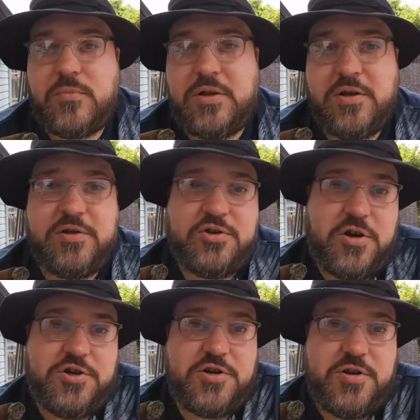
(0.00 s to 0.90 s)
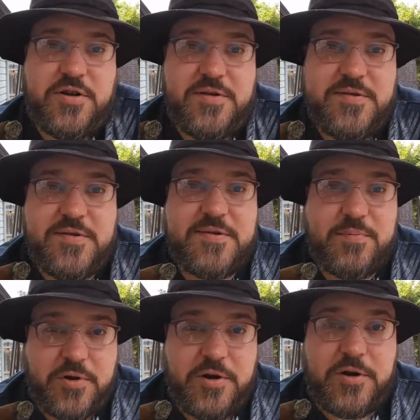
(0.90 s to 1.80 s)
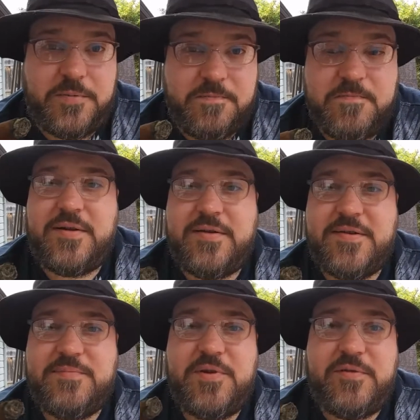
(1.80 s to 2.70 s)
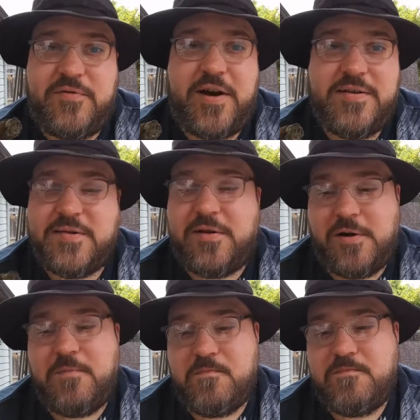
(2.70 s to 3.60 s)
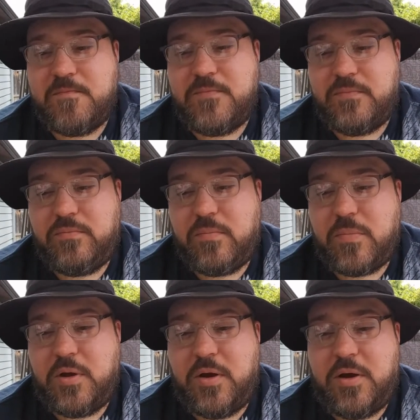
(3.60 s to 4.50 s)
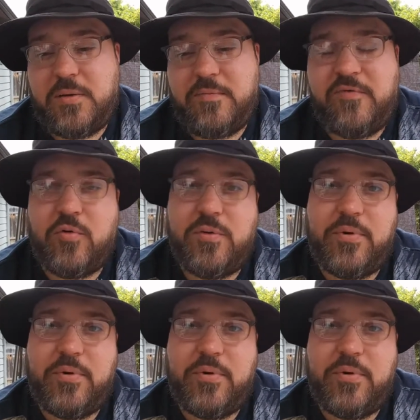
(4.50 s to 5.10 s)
The construction is pretty good. So this has been a fine cigar. For the